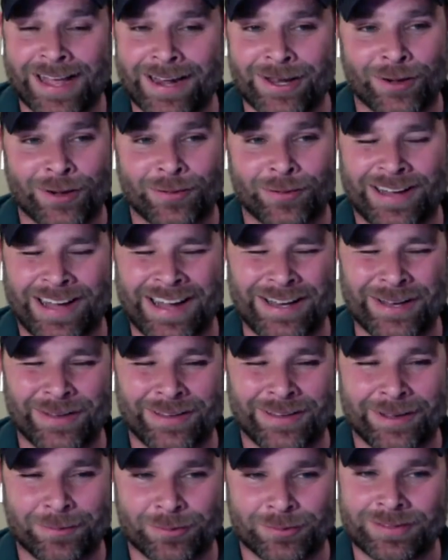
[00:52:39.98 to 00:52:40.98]
I know
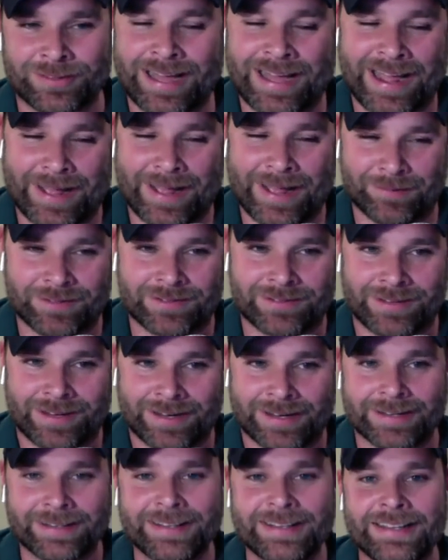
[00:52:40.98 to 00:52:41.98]
that was, I have to
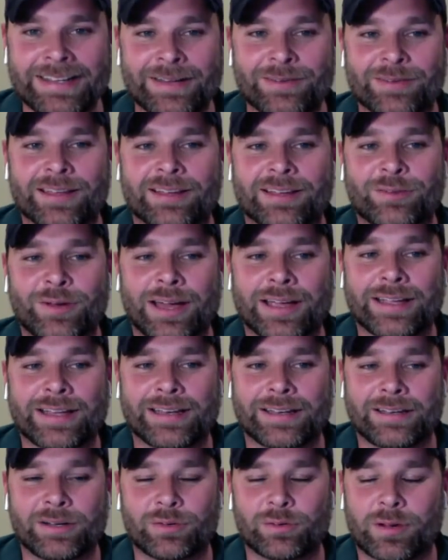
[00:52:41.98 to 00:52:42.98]
say it. He's so
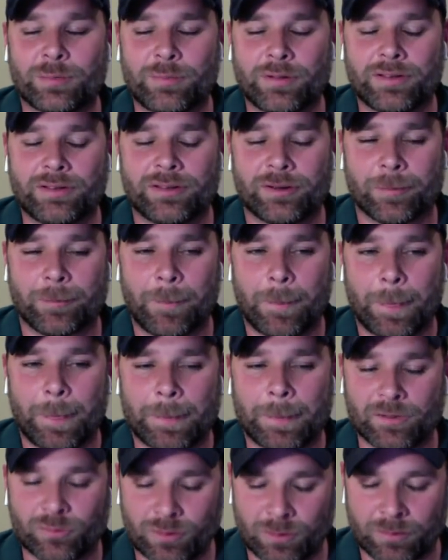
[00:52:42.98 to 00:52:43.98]
here's what I'm going to
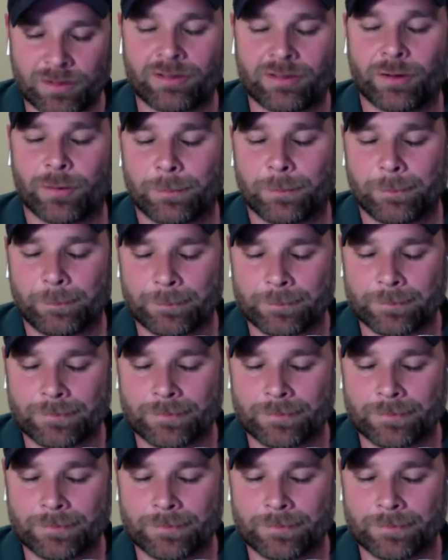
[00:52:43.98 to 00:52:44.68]
do.